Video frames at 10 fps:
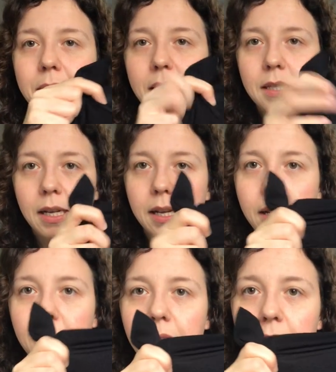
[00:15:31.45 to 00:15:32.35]
see.
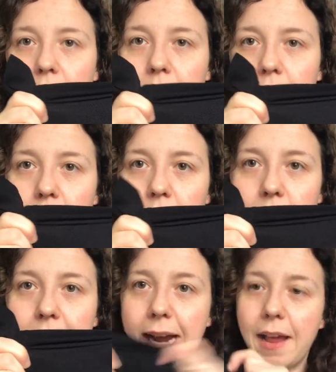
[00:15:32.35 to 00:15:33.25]

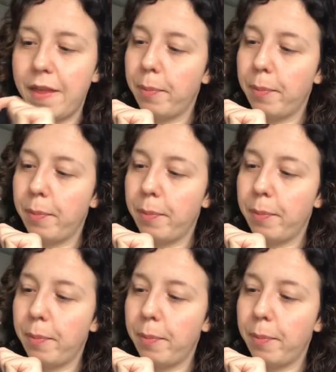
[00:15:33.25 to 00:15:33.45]
Yeah, they're